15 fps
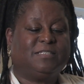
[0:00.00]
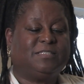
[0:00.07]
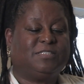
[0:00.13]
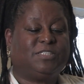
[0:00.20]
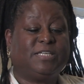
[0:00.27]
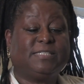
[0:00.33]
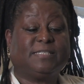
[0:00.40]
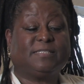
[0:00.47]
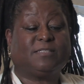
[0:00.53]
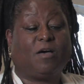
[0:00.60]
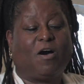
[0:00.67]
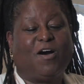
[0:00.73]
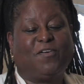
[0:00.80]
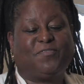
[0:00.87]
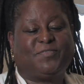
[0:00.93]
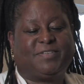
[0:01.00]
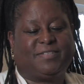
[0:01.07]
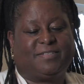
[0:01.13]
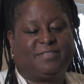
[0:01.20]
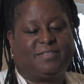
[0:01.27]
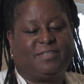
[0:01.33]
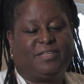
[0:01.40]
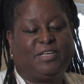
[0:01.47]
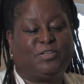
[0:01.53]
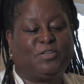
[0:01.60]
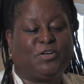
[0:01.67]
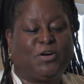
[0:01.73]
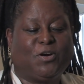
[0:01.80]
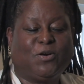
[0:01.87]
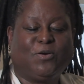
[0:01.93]
Jesus often
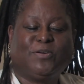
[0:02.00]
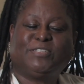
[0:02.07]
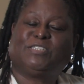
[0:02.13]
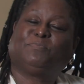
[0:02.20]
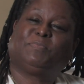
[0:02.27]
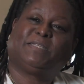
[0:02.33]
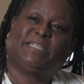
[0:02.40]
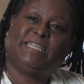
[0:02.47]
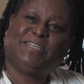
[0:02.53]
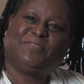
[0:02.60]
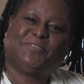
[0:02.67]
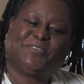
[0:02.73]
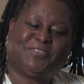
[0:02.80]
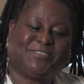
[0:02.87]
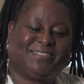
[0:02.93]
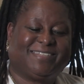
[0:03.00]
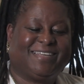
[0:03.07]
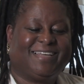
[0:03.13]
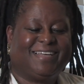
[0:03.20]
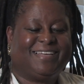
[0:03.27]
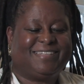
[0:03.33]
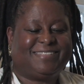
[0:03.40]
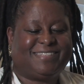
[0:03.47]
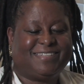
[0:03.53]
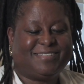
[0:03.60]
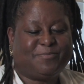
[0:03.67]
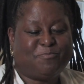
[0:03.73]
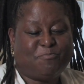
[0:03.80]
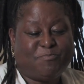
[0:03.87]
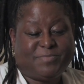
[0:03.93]
encouraged believers
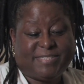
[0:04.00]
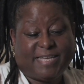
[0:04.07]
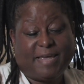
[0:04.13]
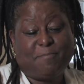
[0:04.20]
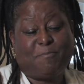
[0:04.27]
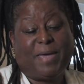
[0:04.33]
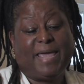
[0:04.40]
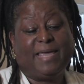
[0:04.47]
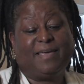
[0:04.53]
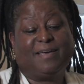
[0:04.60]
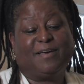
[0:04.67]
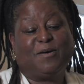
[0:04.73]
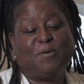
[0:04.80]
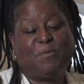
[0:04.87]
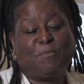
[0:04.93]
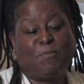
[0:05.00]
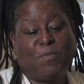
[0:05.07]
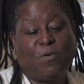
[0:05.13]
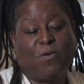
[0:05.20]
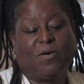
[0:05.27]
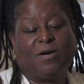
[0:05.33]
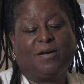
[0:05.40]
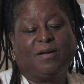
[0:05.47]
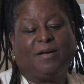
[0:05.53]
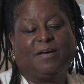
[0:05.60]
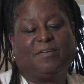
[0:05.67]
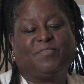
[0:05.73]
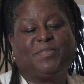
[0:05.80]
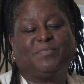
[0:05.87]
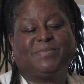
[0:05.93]
to make more
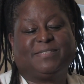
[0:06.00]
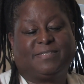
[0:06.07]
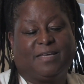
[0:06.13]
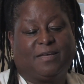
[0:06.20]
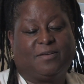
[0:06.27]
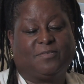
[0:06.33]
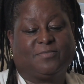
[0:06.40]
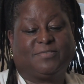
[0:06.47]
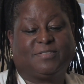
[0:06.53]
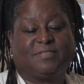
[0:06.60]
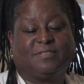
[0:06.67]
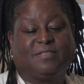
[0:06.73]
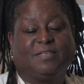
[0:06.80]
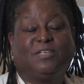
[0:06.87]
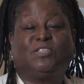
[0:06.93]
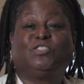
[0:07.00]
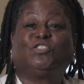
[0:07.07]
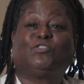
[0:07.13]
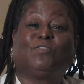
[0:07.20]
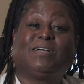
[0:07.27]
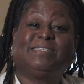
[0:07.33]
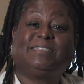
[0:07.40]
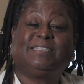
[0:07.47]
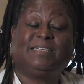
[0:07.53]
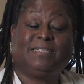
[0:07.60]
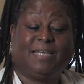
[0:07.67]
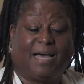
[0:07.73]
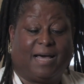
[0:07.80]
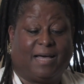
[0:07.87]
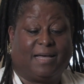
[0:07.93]
of themselves, trust in
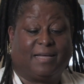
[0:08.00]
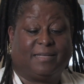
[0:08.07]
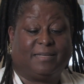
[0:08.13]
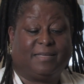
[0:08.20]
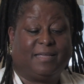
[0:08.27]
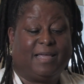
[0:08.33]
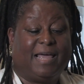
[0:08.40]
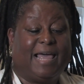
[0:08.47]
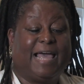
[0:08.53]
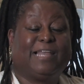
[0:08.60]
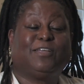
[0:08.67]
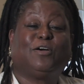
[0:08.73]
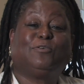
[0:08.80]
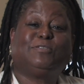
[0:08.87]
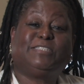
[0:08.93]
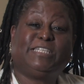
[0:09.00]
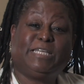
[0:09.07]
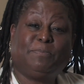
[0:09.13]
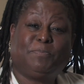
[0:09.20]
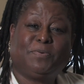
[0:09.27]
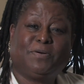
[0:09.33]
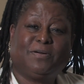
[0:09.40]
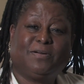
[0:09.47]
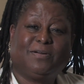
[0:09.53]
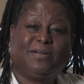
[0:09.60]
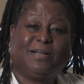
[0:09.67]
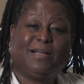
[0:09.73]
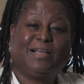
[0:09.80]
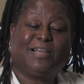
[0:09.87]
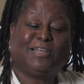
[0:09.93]
God, and go deeper,
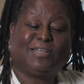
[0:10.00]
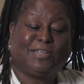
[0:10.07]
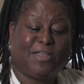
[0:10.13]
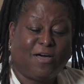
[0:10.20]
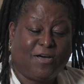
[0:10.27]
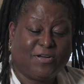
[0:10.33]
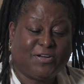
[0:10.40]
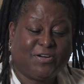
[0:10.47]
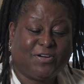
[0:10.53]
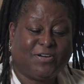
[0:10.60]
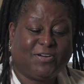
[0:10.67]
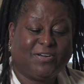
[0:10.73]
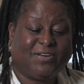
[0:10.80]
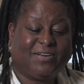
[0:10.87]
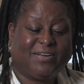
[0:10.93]
longer,